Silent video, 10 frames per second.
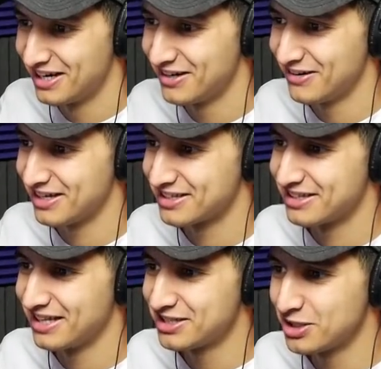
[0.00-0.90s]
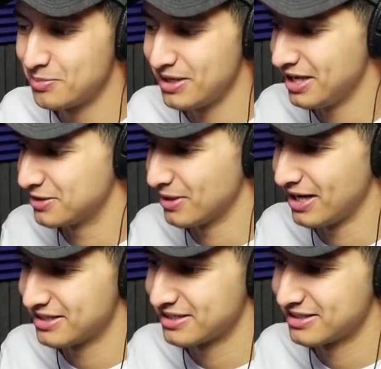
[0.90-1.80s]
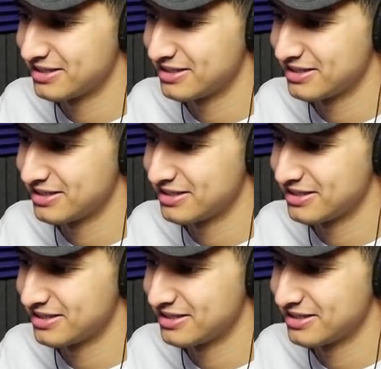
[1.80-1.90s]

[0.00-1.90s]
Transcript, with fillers: Alright, that should be it, right?